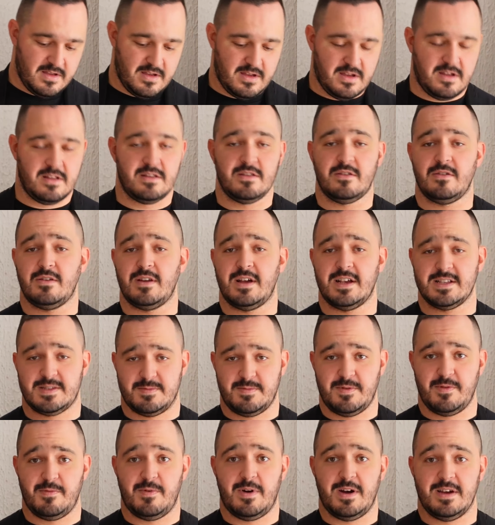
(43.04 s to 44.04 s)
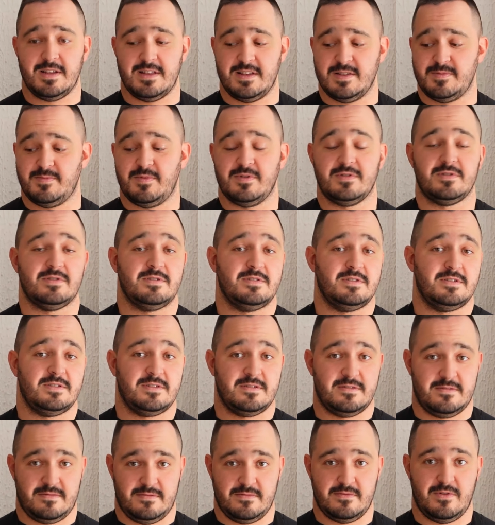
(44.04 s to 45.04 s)
And don't ask me why this bottle
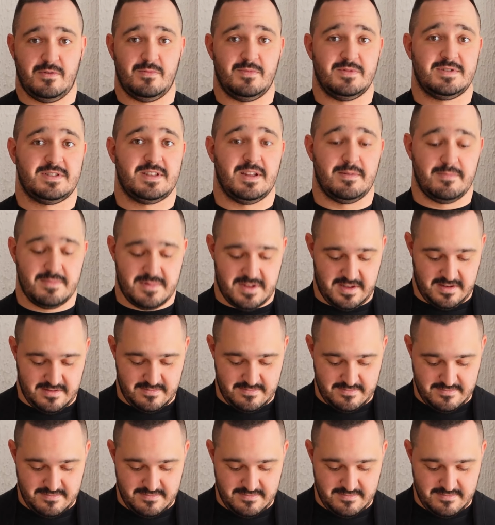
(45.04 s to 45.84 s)
is almost empty.